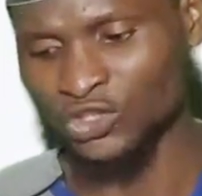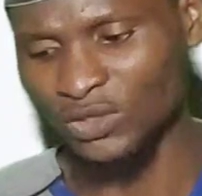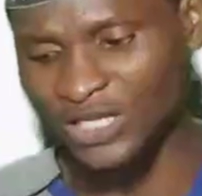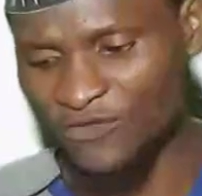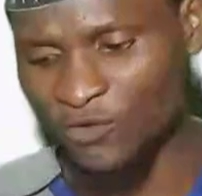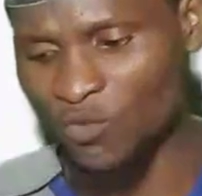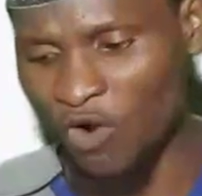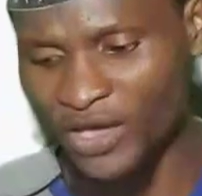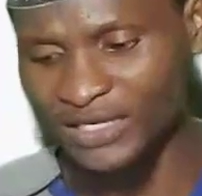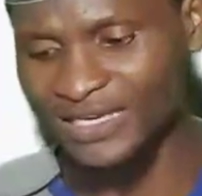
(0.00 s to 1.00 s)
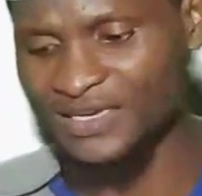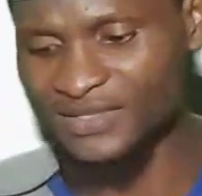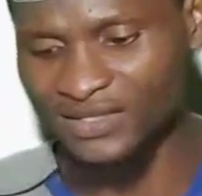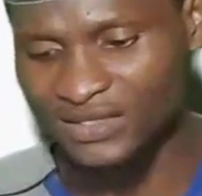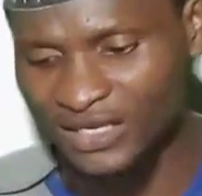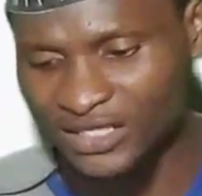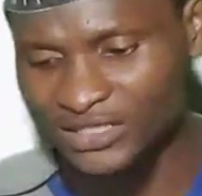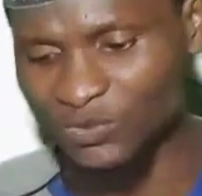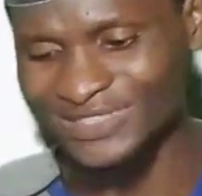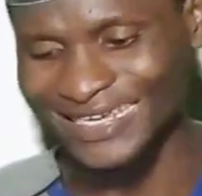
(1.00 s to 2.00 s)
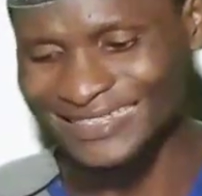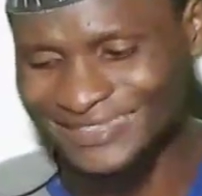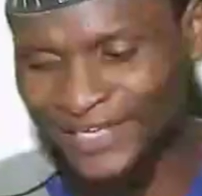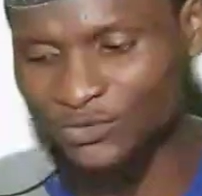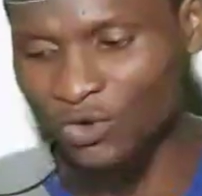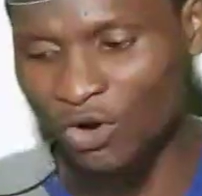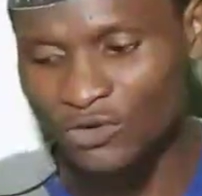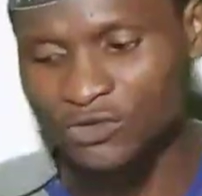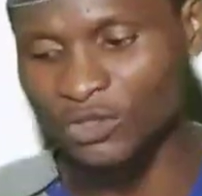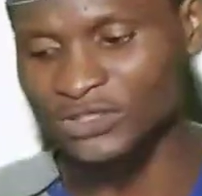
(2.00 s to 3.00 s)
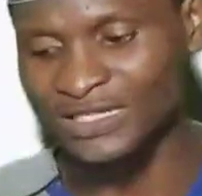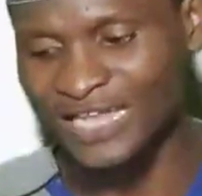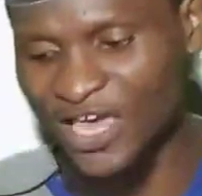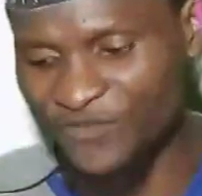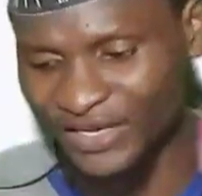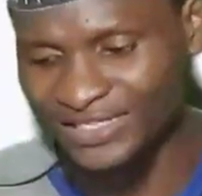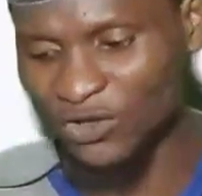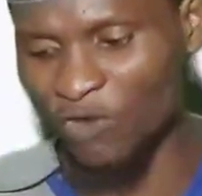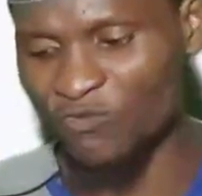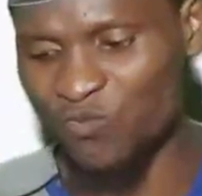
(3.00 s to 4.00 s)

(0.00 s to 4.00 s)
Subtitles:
to level war against the state with intent to cause such levying of